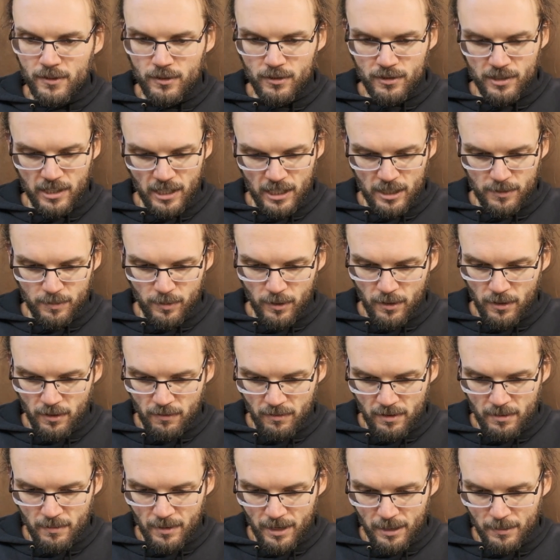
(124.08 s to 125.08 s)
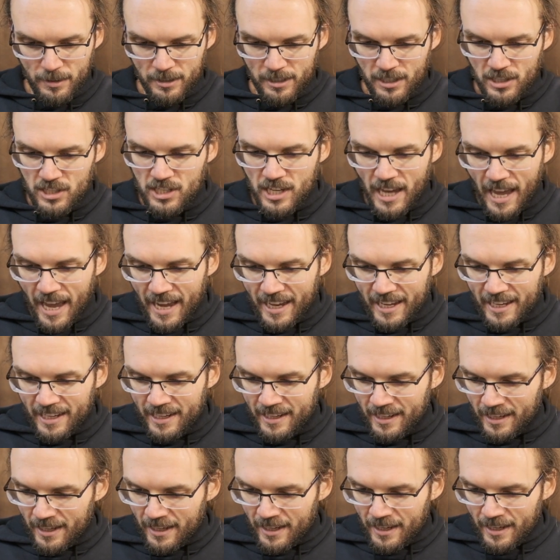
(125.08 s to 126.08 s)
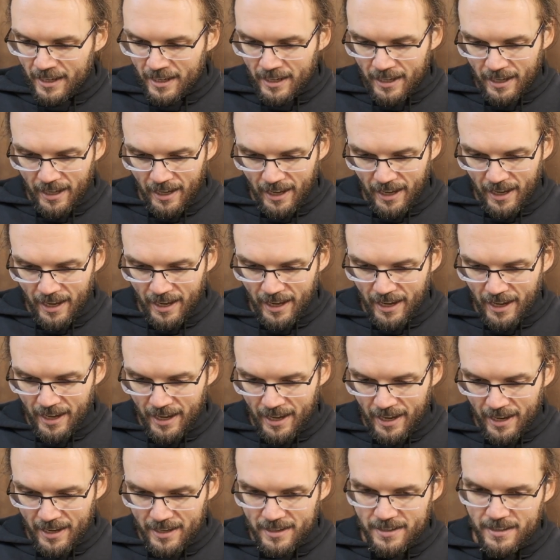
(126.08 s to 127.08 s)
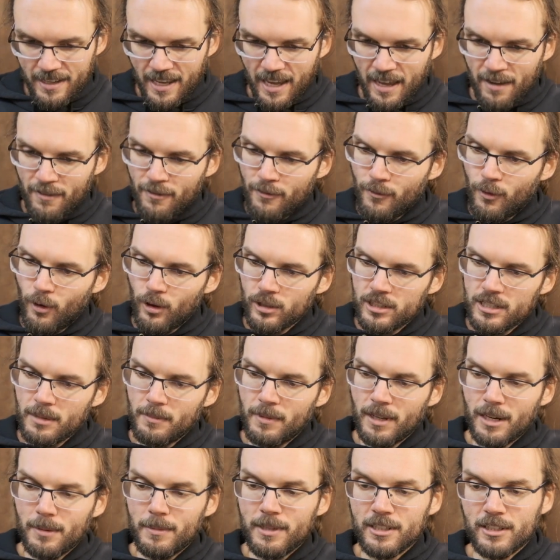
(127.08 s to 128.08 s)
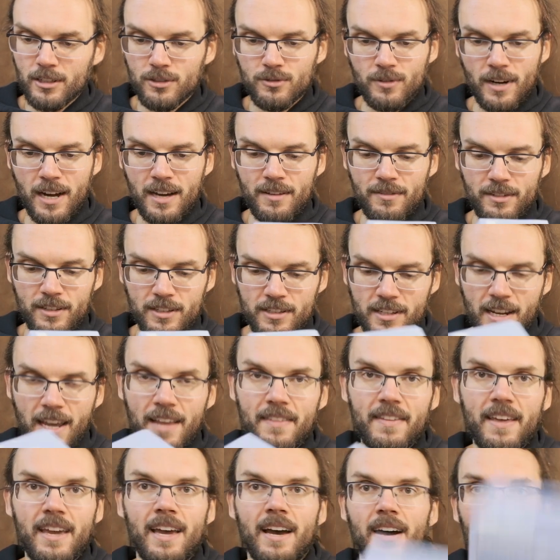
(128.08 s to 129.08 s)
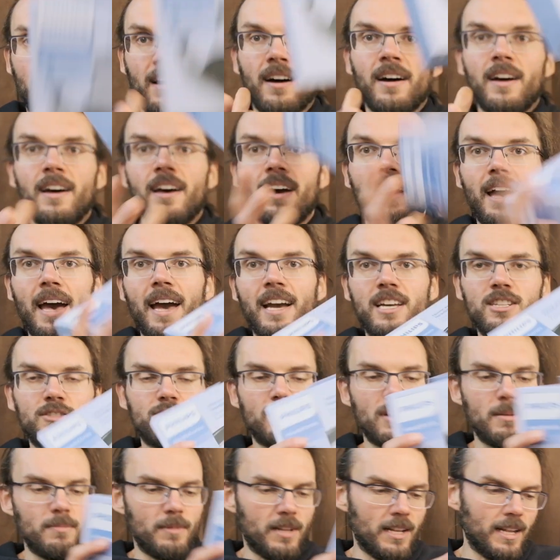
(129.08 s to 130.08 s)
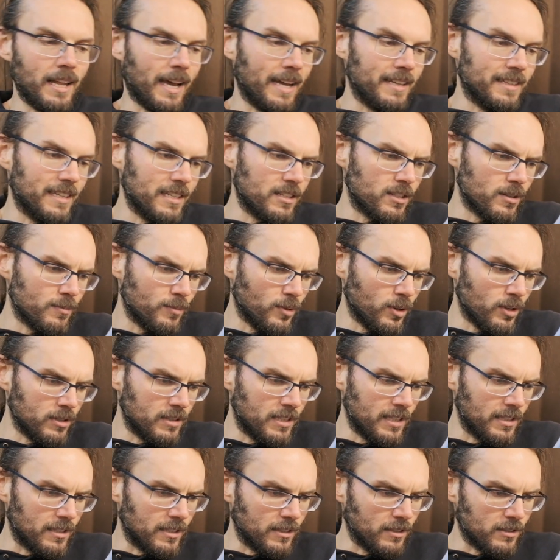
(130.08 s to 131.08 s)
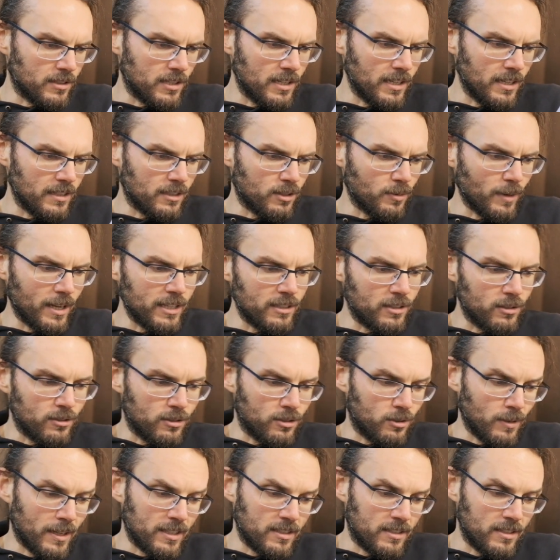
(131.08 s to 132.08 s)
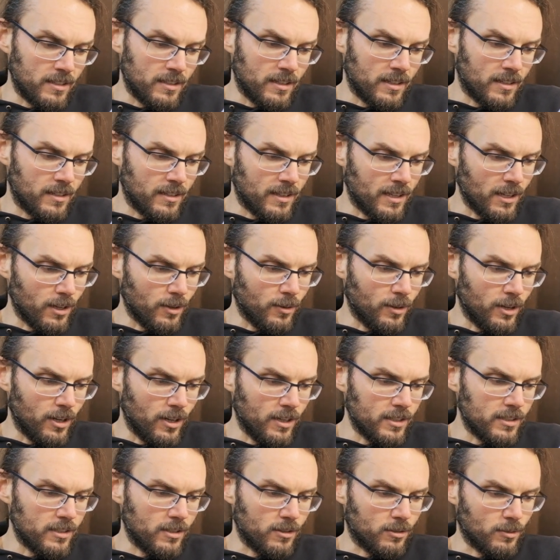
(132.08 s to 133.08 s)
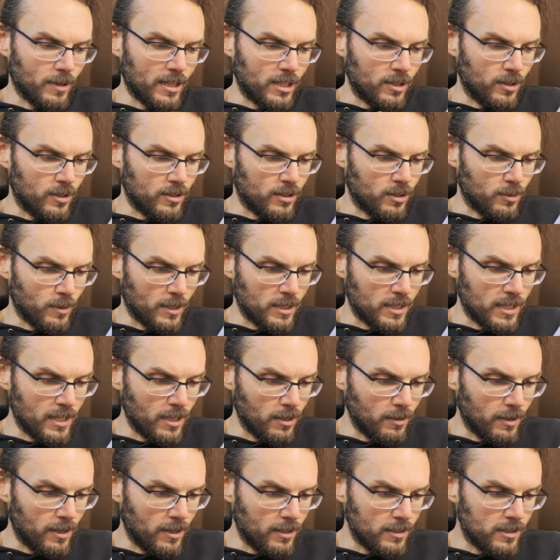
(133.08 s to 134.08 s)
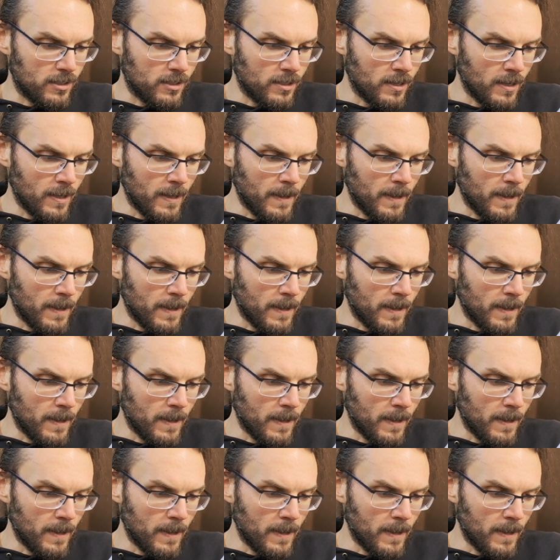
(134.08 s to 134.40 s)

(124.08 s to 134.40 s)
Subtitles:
to 6.3 millimeter jack, and they have 40mm drivers, and they are extremely light. There's some more details here: 20 to 20 kilohertz, 20 hertz to 20 kilohertz,